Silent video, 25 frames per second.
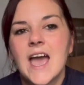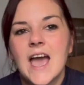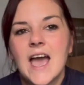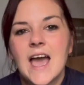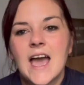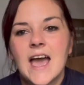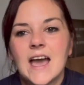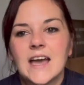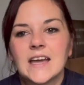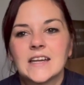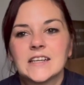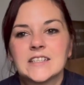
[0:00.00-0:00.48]

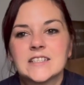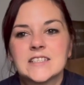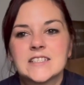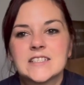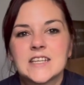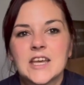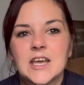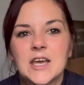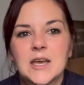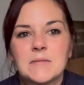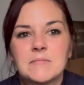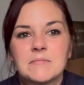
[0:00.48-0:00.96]
and
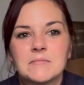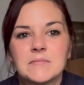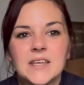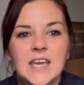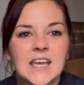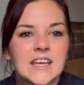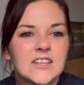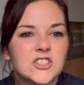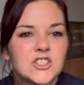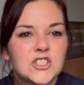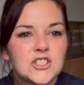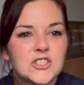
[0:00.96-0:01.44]

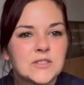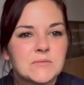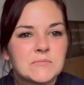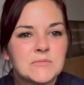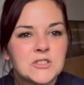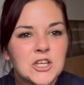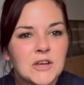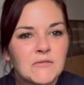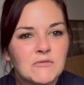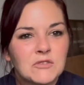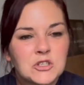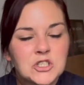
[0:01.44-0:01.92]
yeah, just some
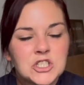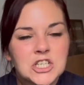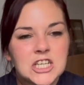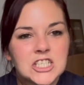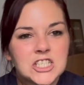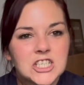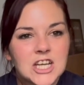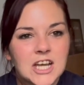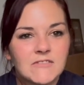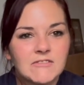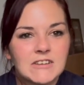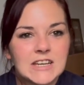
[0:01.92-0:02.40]
general chit
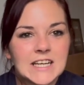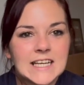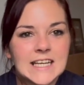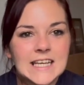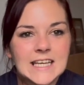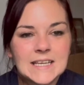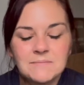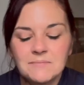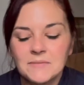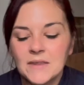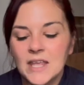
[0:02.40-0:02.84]
chat really.